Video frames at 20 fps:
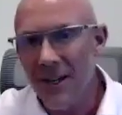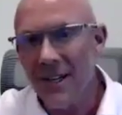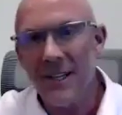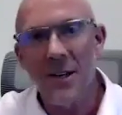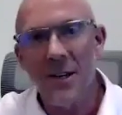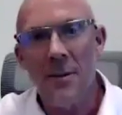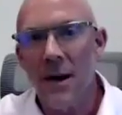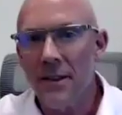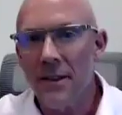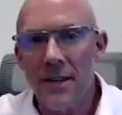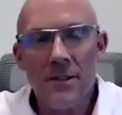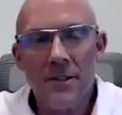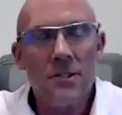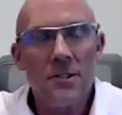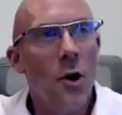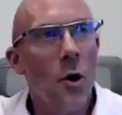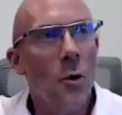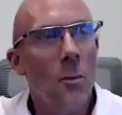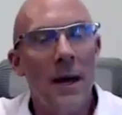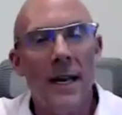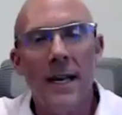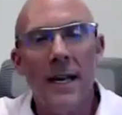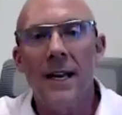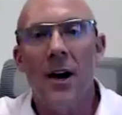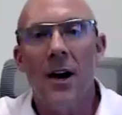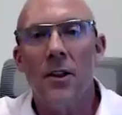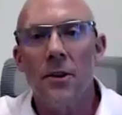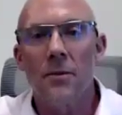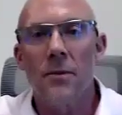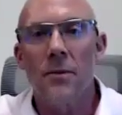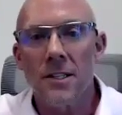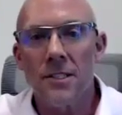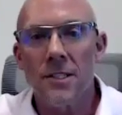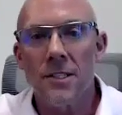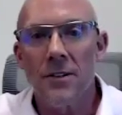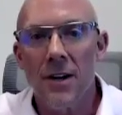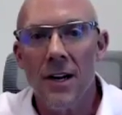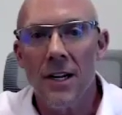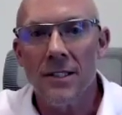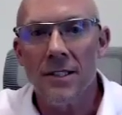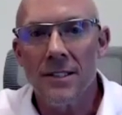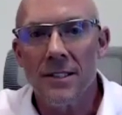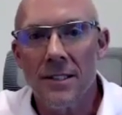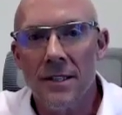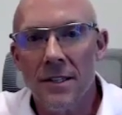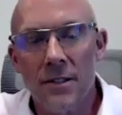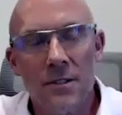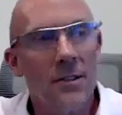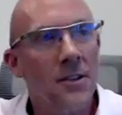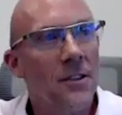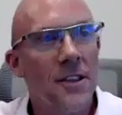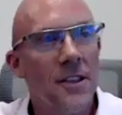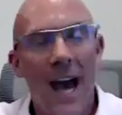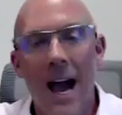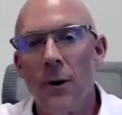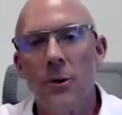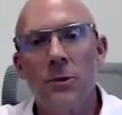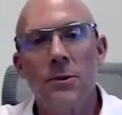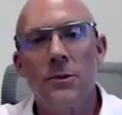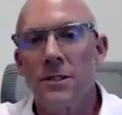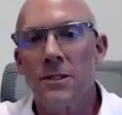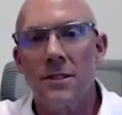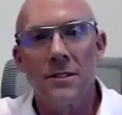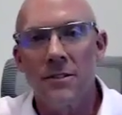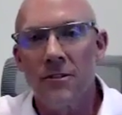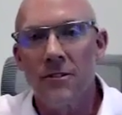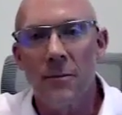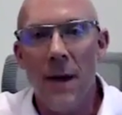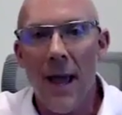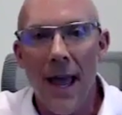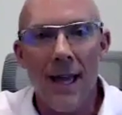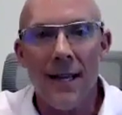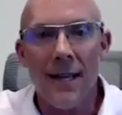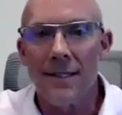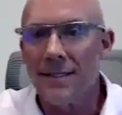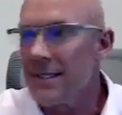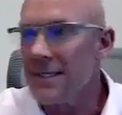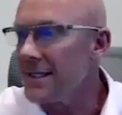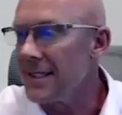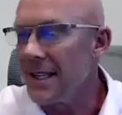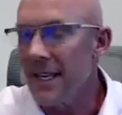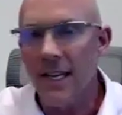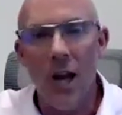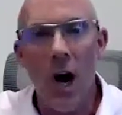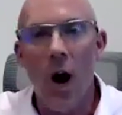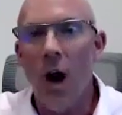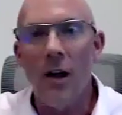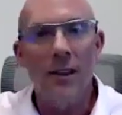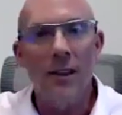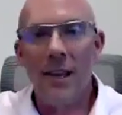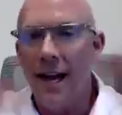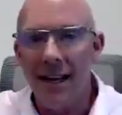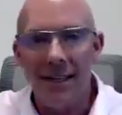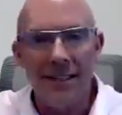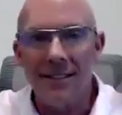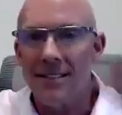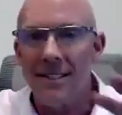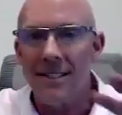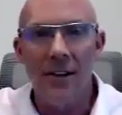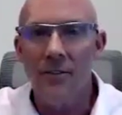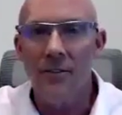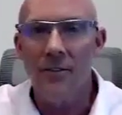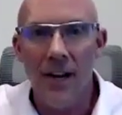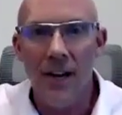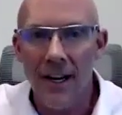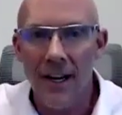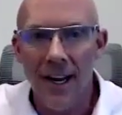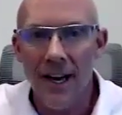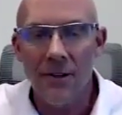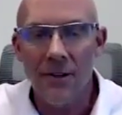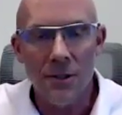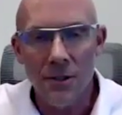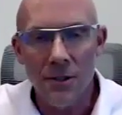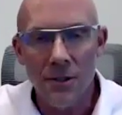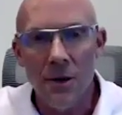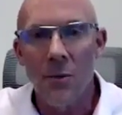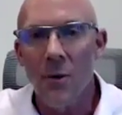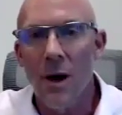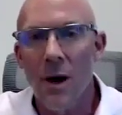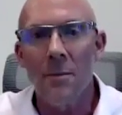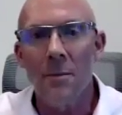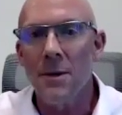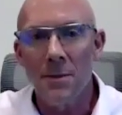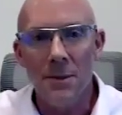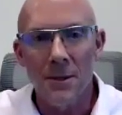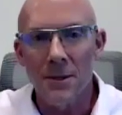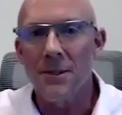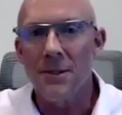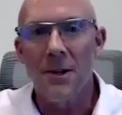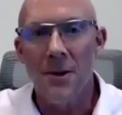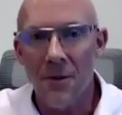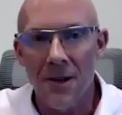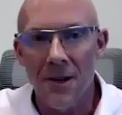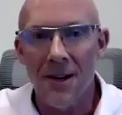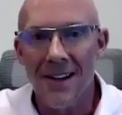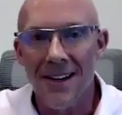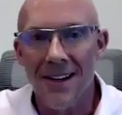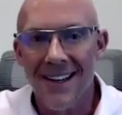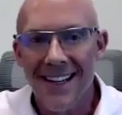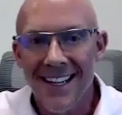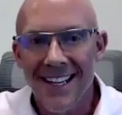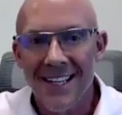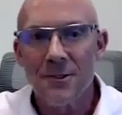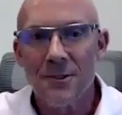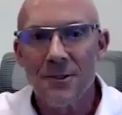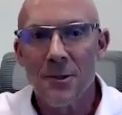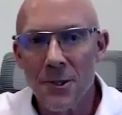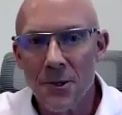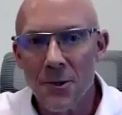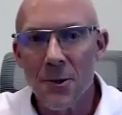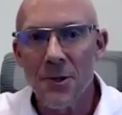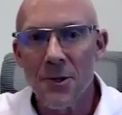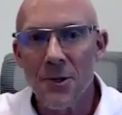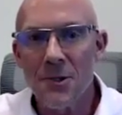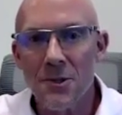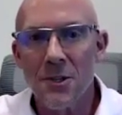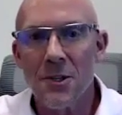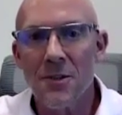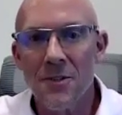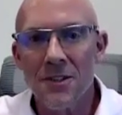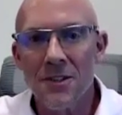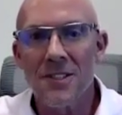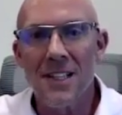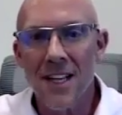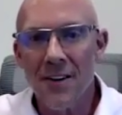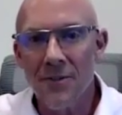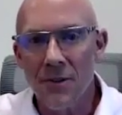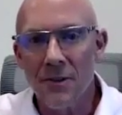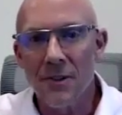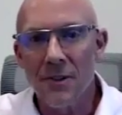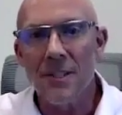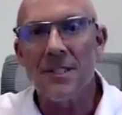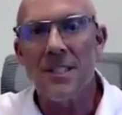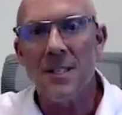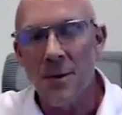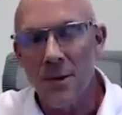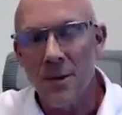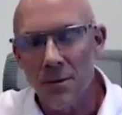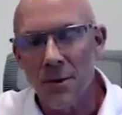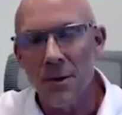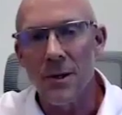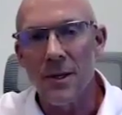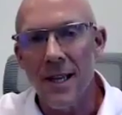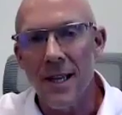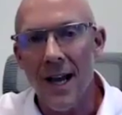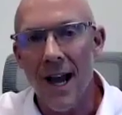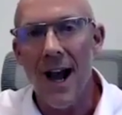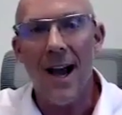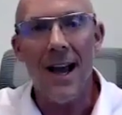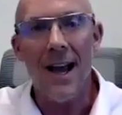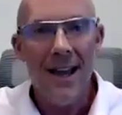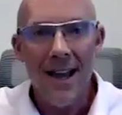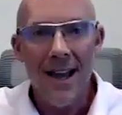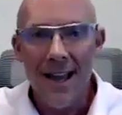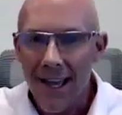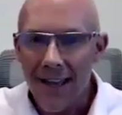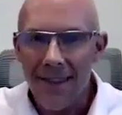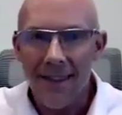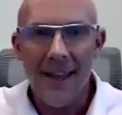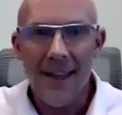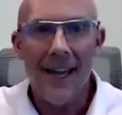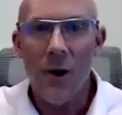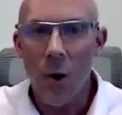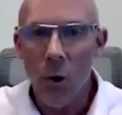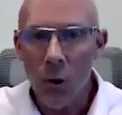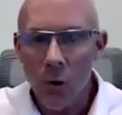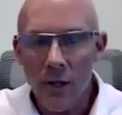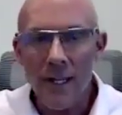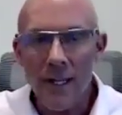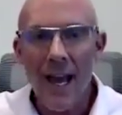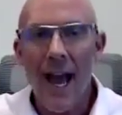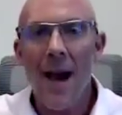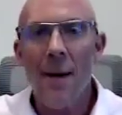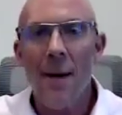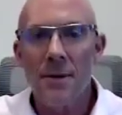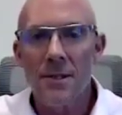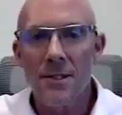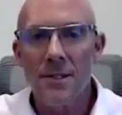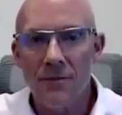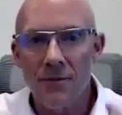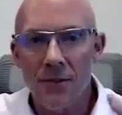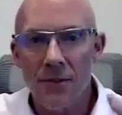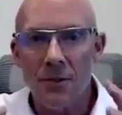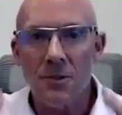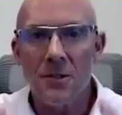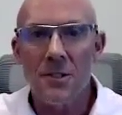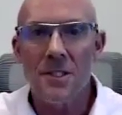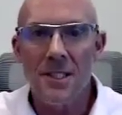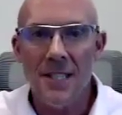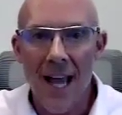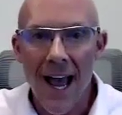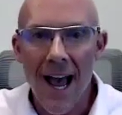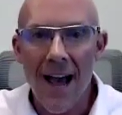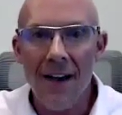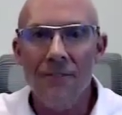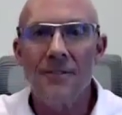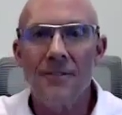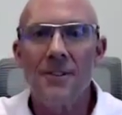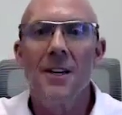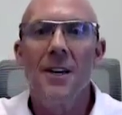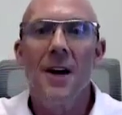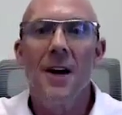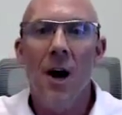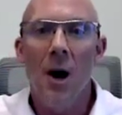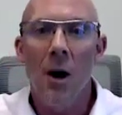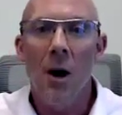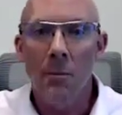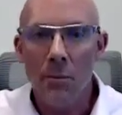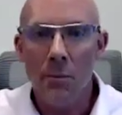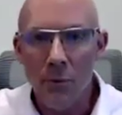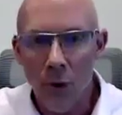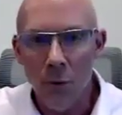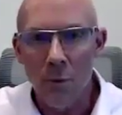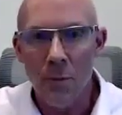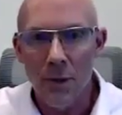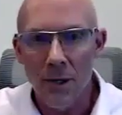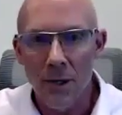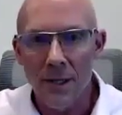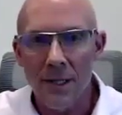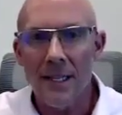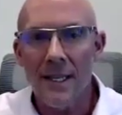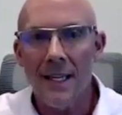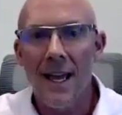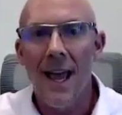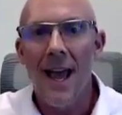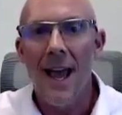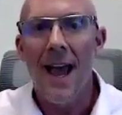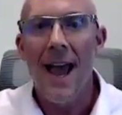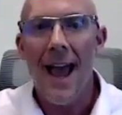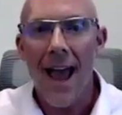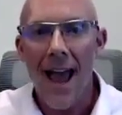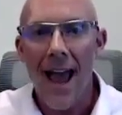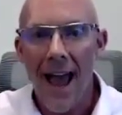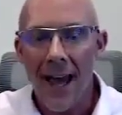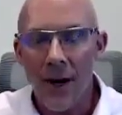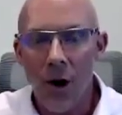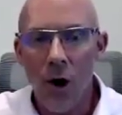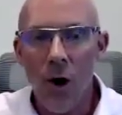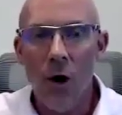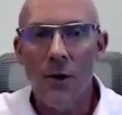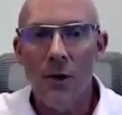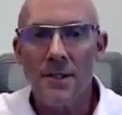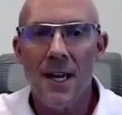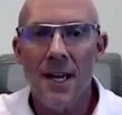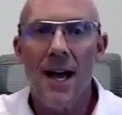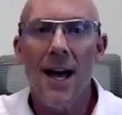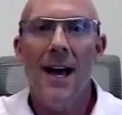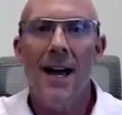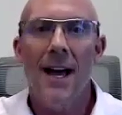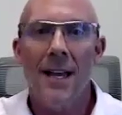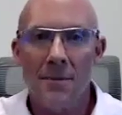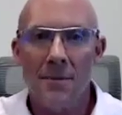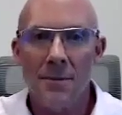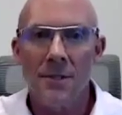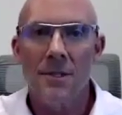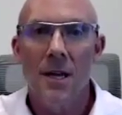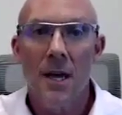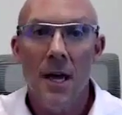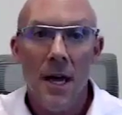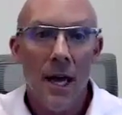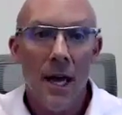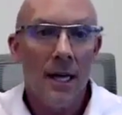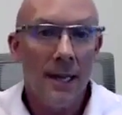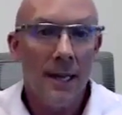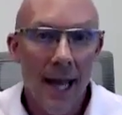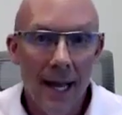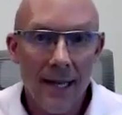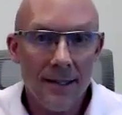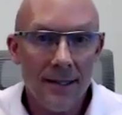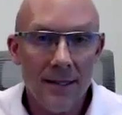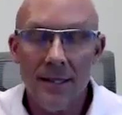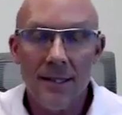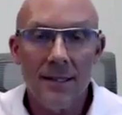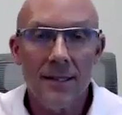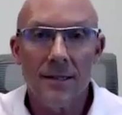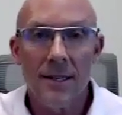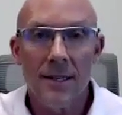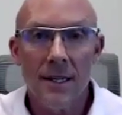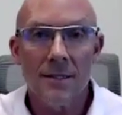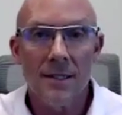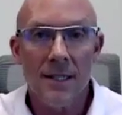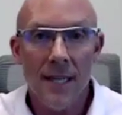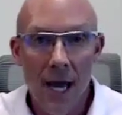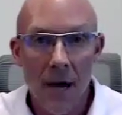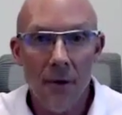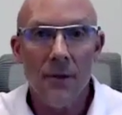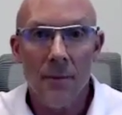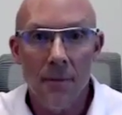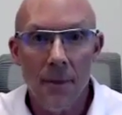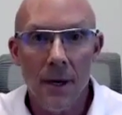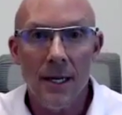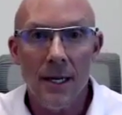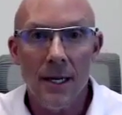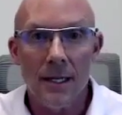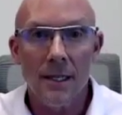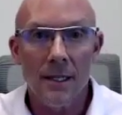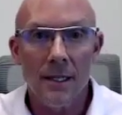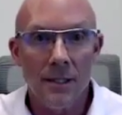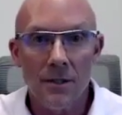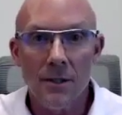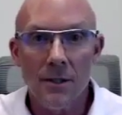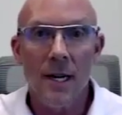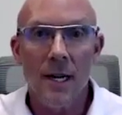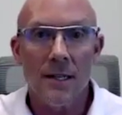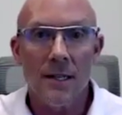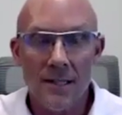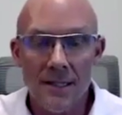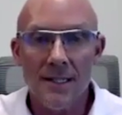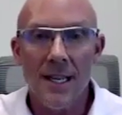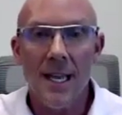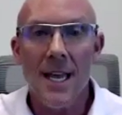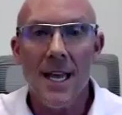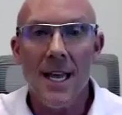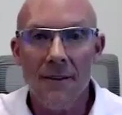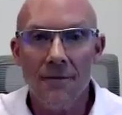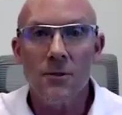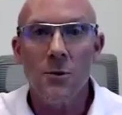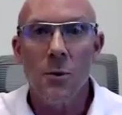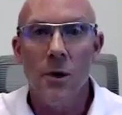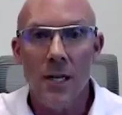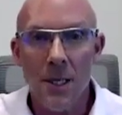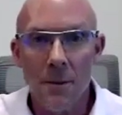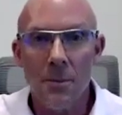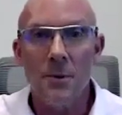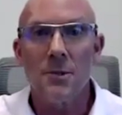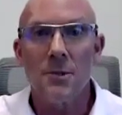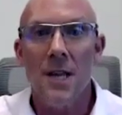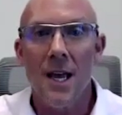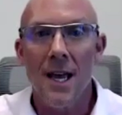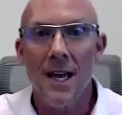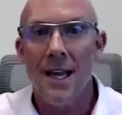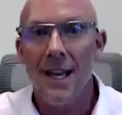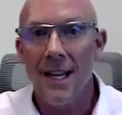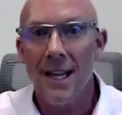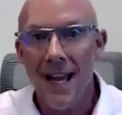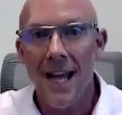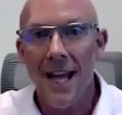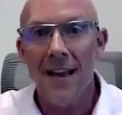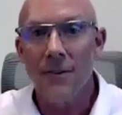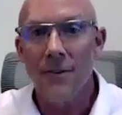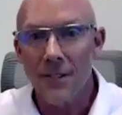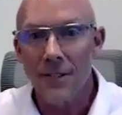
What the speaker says: to go. There's so many other restaurants. There's thousands of banks and online stuff right now. You don't want people to go there. So your service level needs to be really high. And that only happens if you're staffed appropriately at all times. And lastly is count the money. Like, you got to save 20% and never